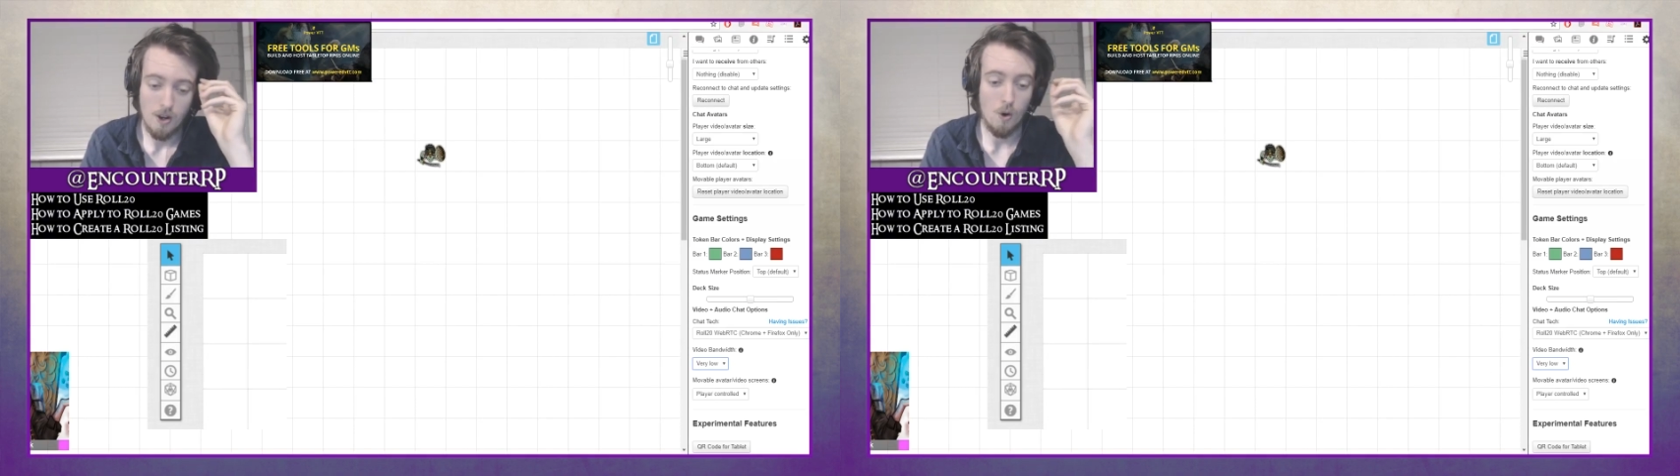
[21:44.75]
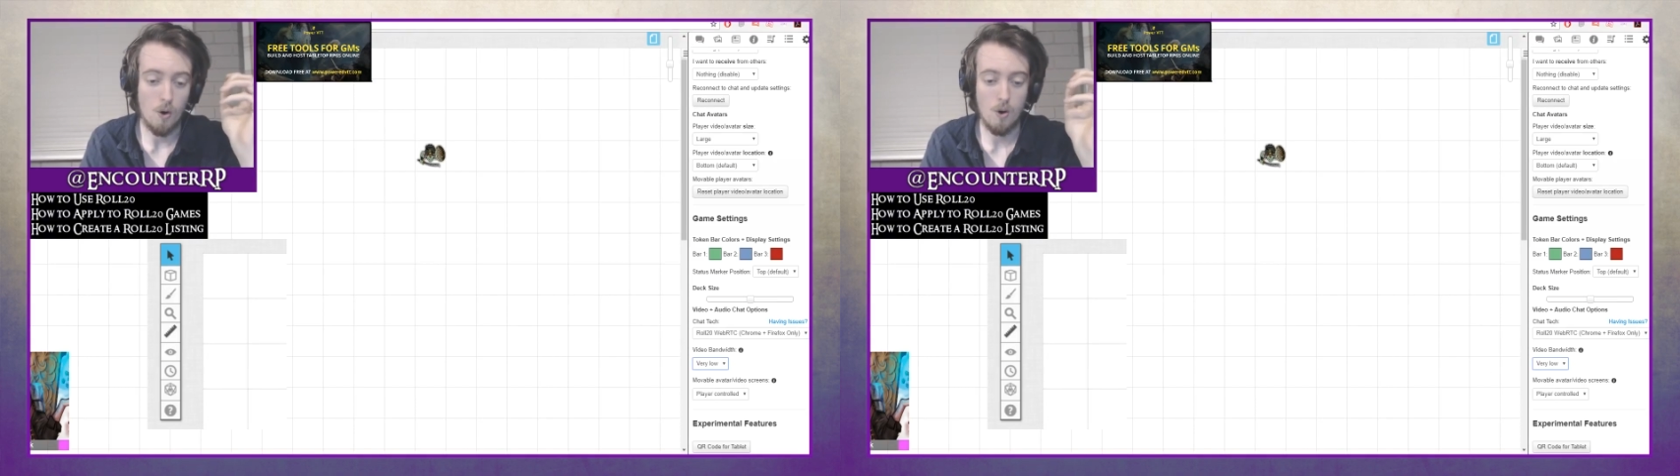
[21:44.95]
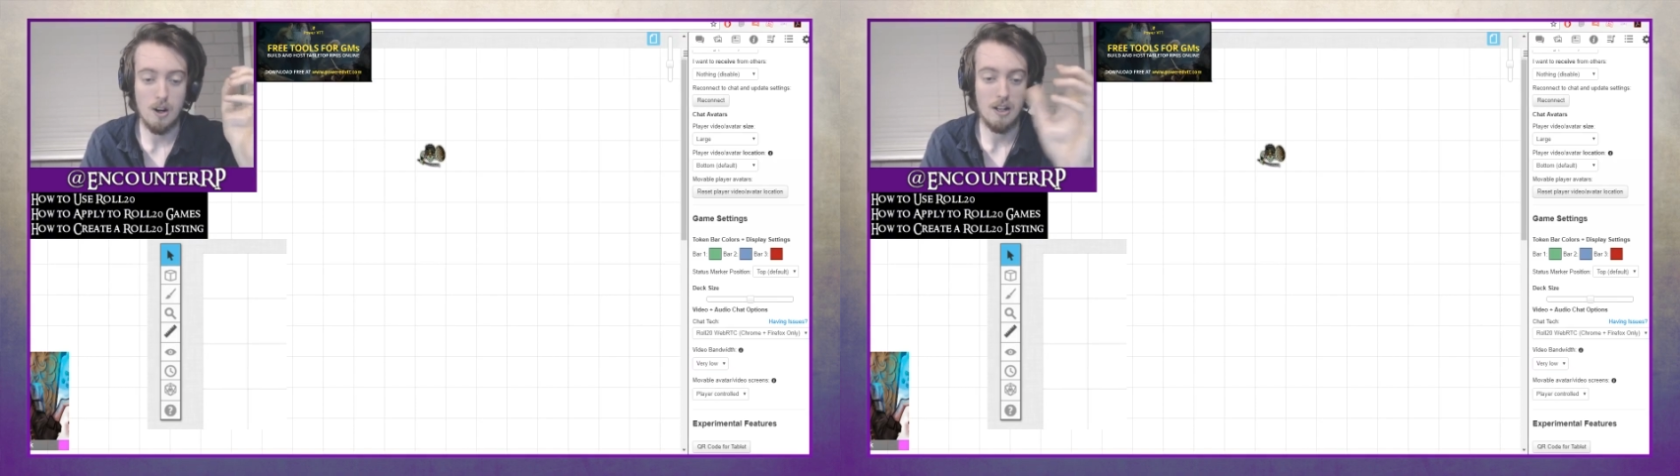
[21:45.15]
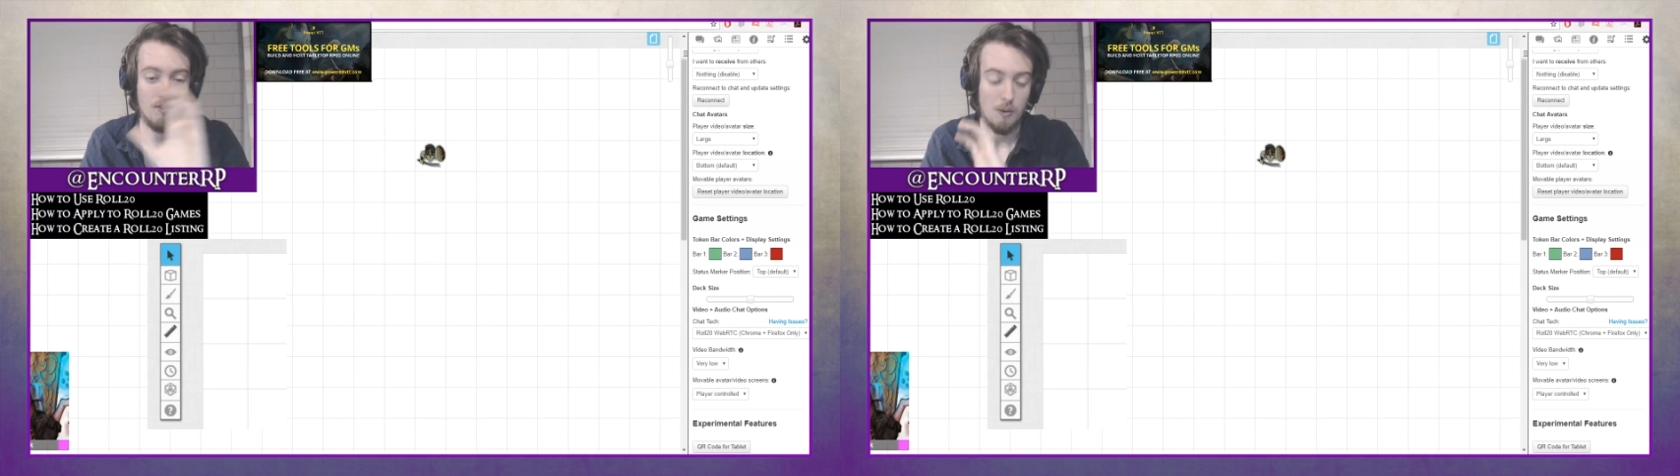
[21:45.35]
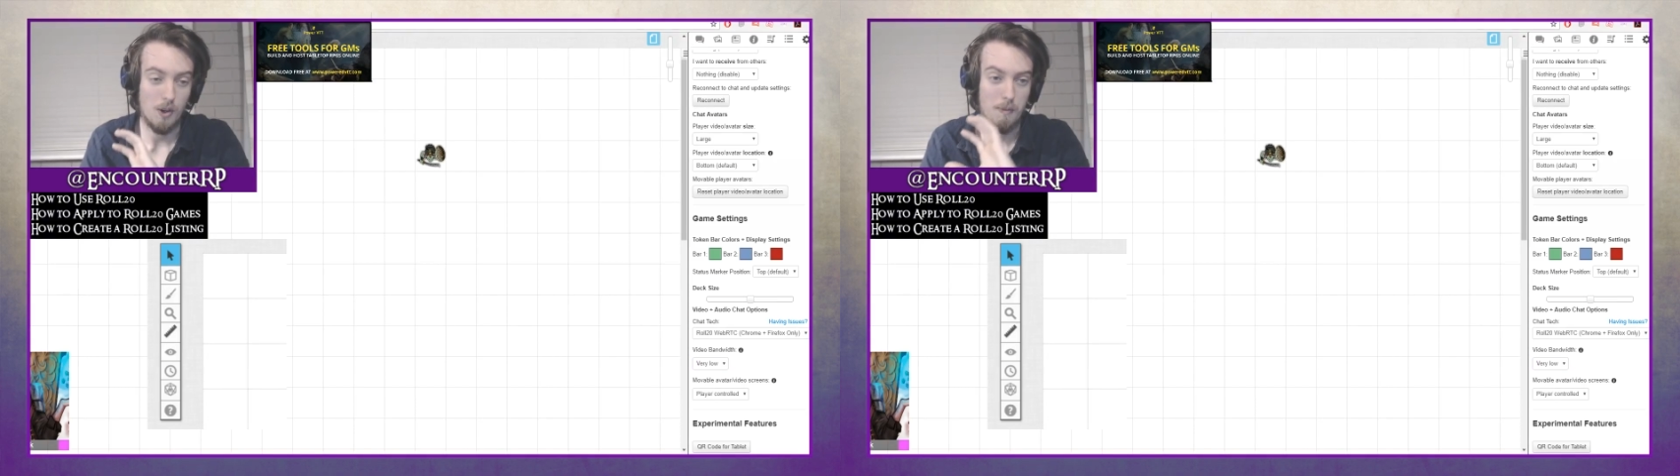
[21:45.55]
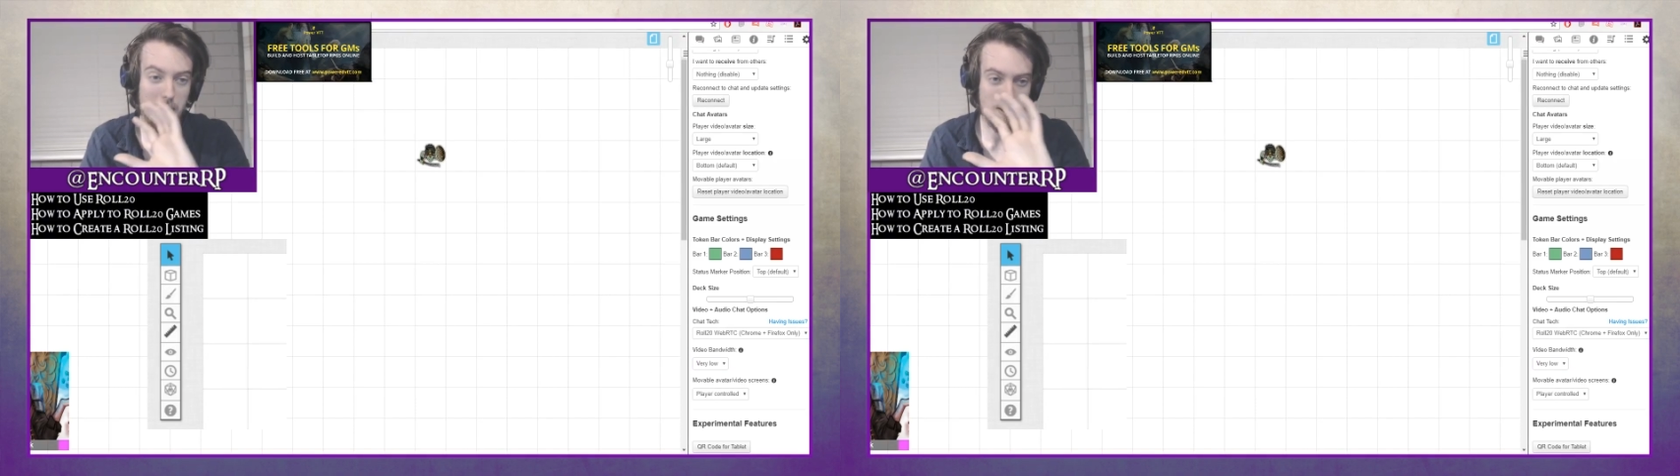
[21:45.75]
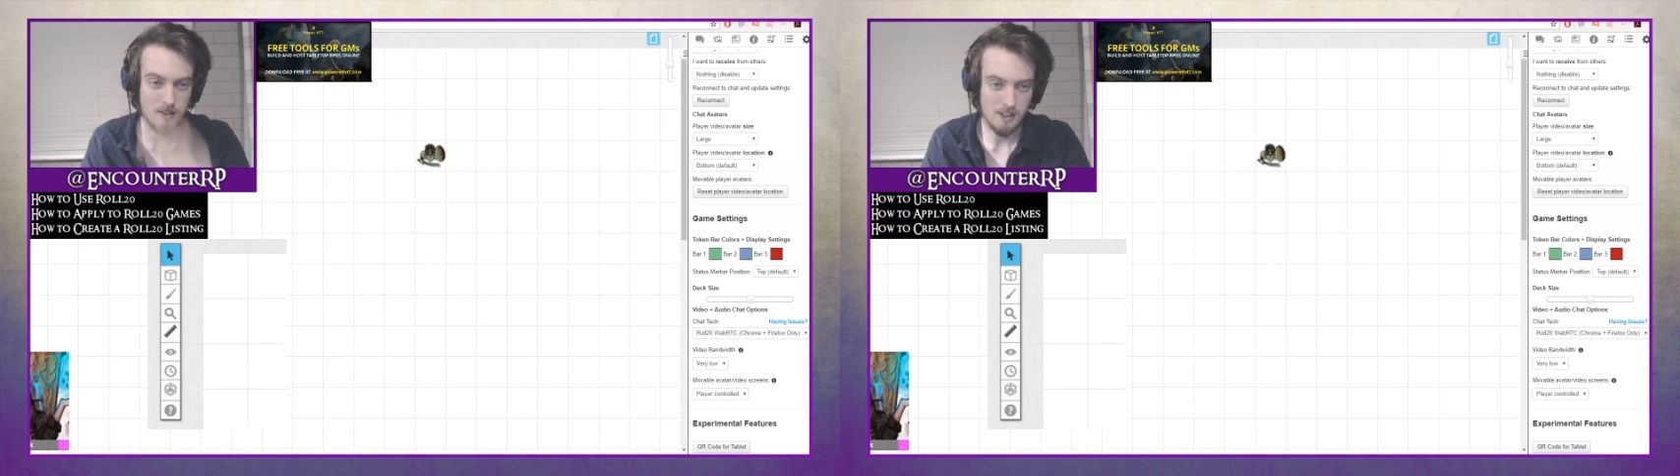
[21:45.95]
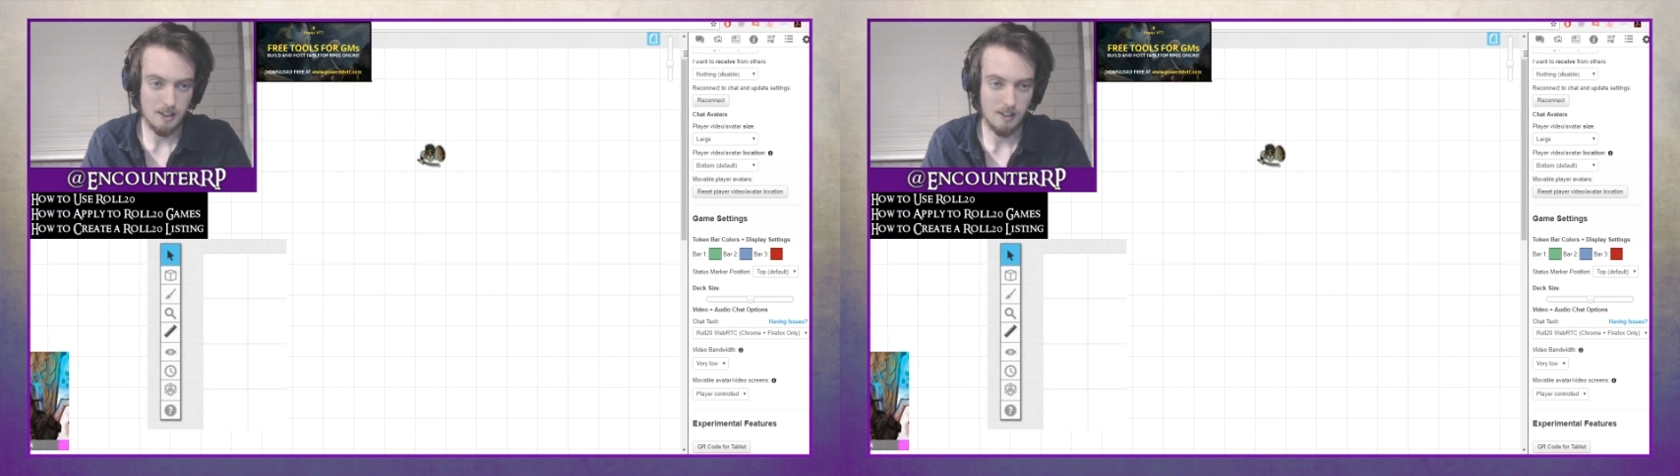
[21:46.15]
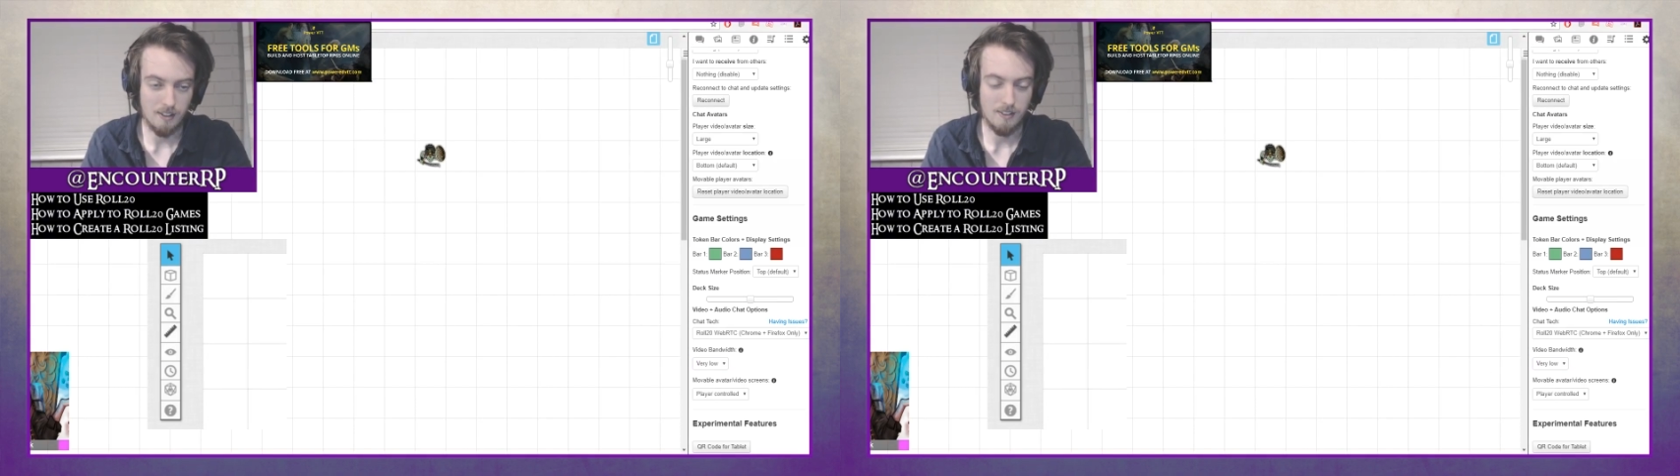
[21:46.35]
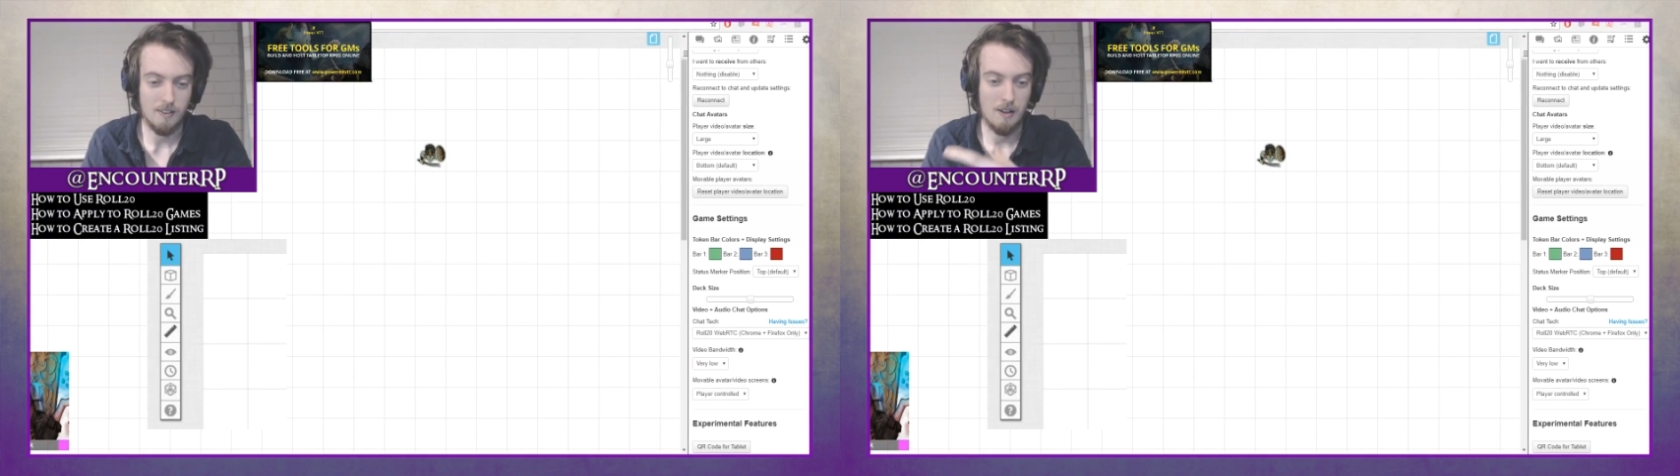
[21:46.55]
Or if you want to be using